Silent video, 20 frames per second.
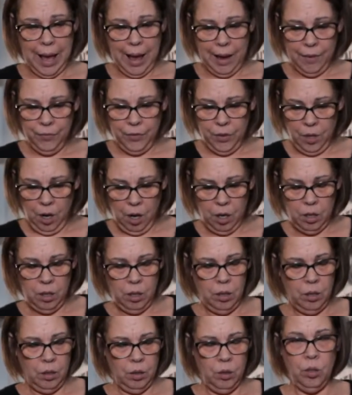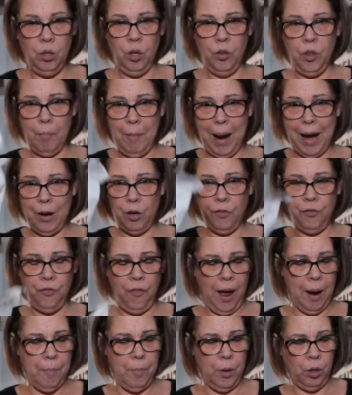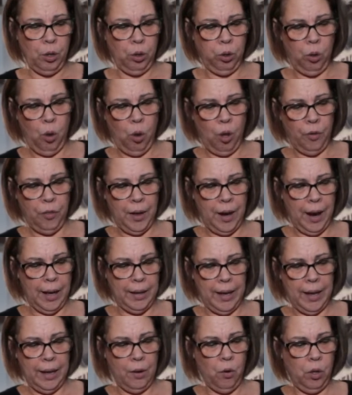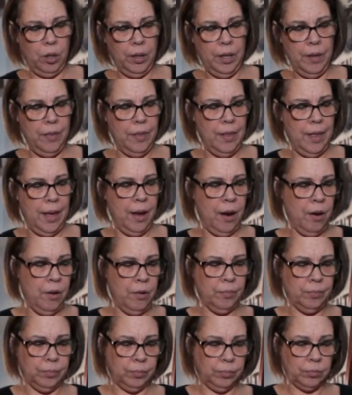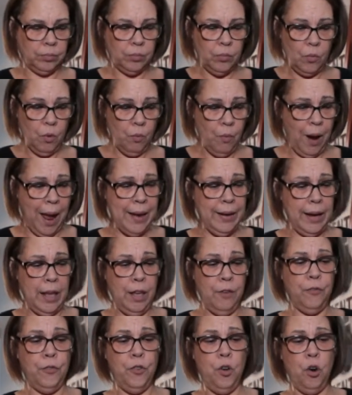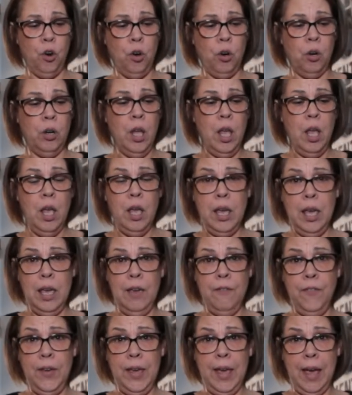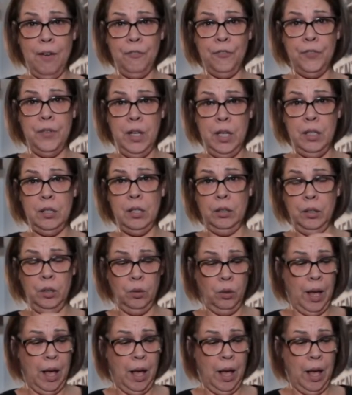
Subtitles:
I've done, you know, the microfiber cloth and I get all in there, right? If your EVF needs a little